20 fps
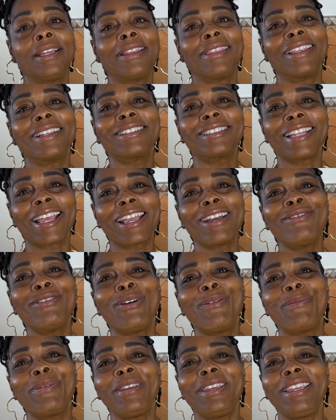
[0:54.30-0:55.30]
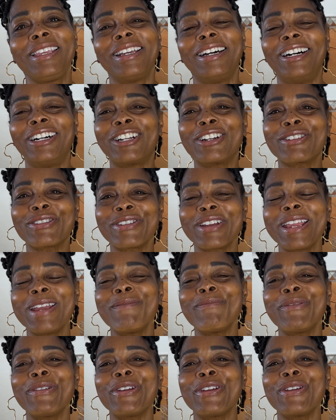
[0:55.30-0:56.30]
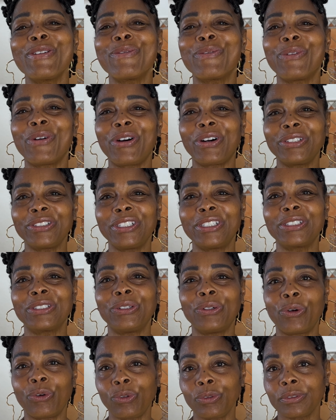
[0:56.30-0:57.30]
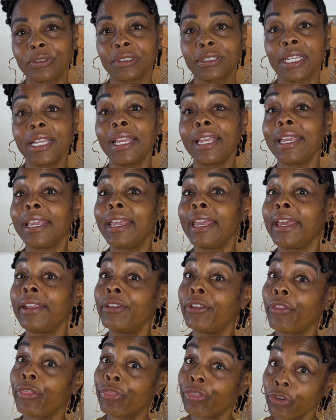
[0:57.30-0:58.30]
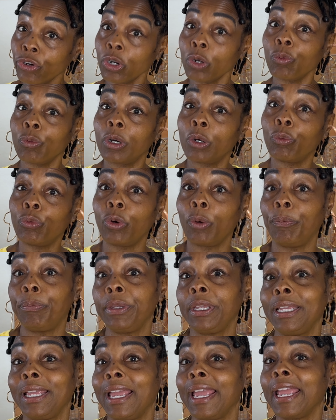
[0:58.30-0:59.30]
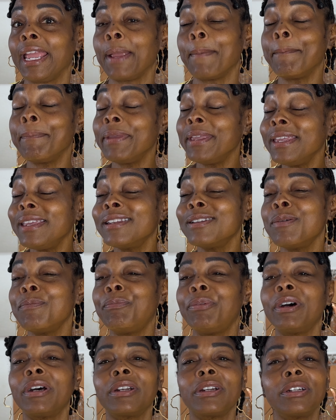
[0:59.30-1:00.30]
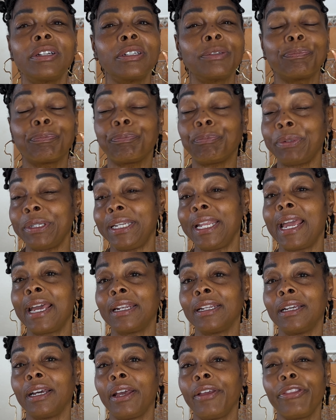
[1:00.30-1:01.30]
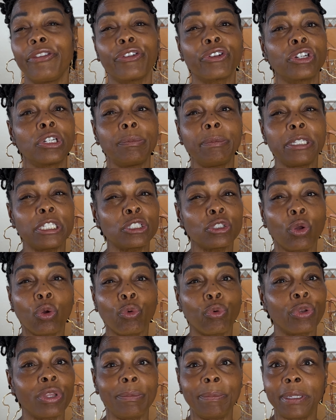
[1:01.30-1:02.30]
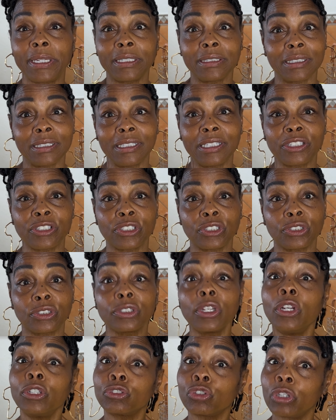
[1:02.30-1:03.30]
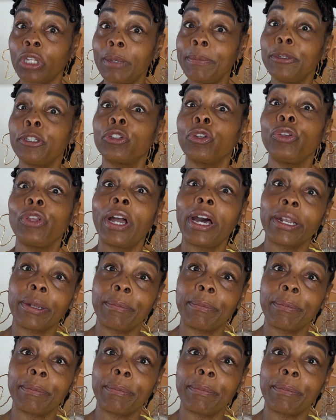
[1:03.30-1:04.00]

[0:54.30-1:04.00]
the second will be a cranberry walnut oats. And the third one will be a peanut butter banana. And they're gonna be so creamy and delicious. So let me show you how